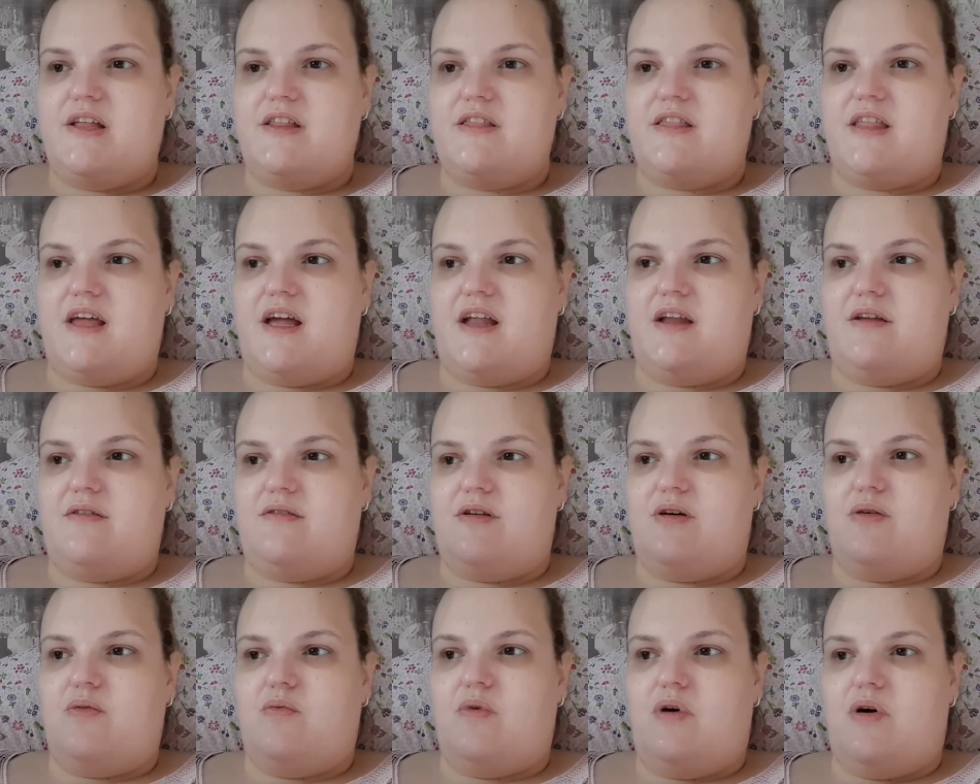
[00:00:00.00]

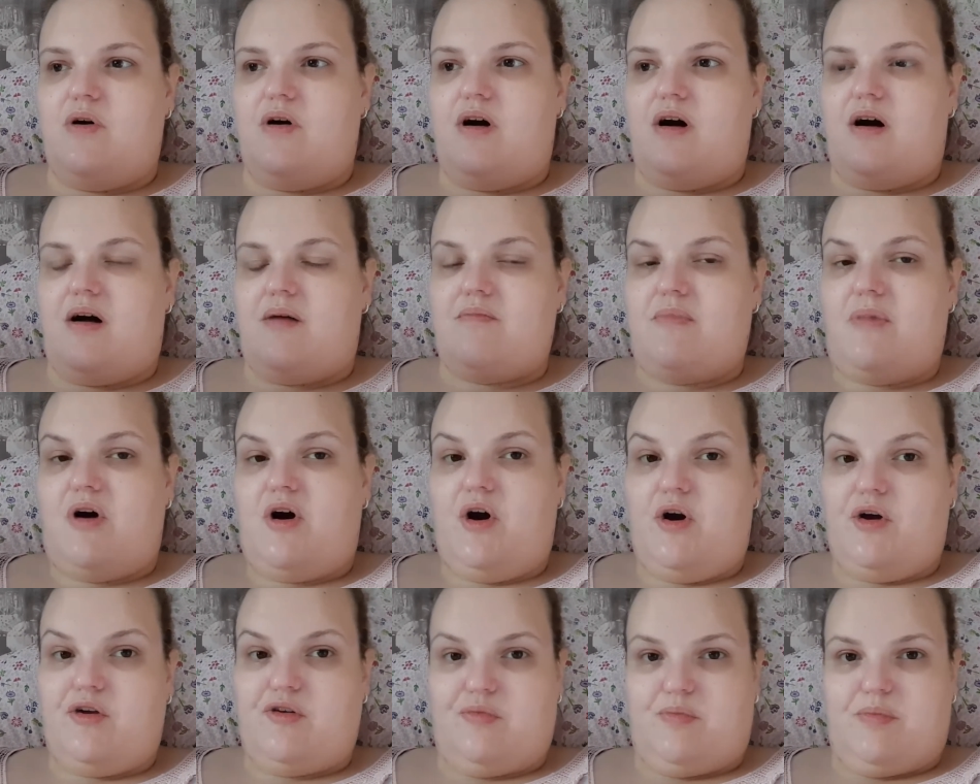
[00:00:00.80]
then I'm
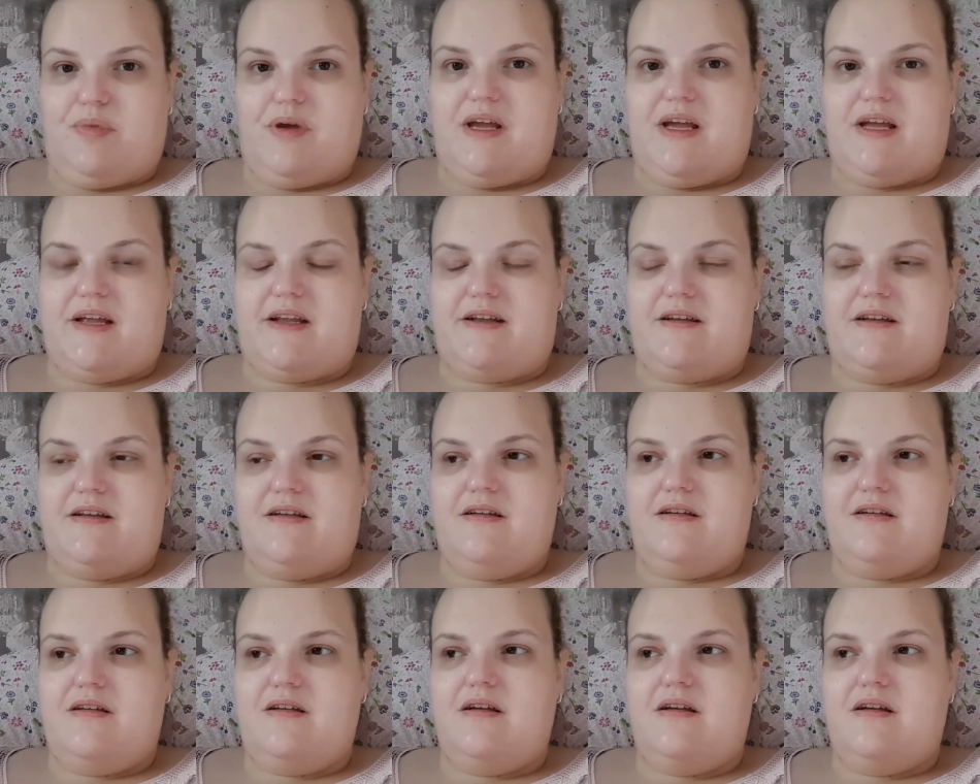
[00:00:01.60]
hoping